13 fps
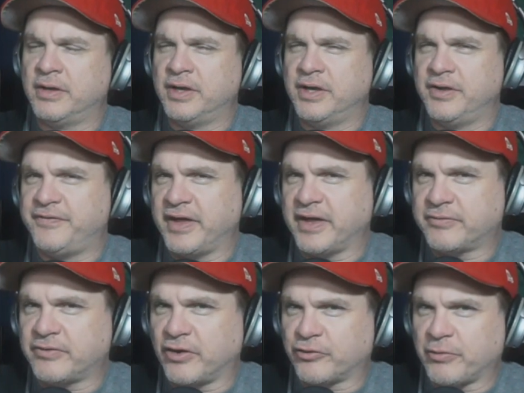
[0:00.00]
You think
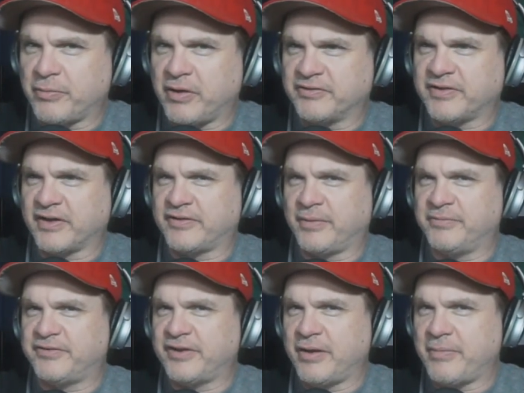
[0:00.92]
Dr. Bong's got something to
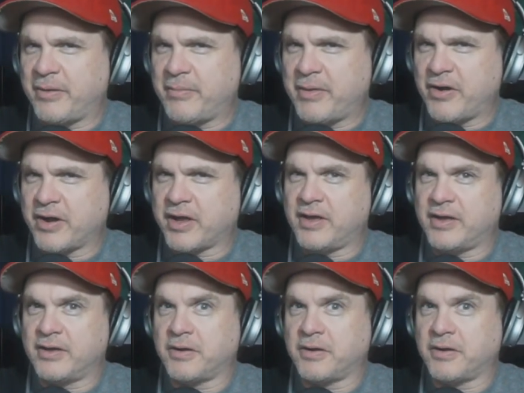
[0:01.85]
say about America?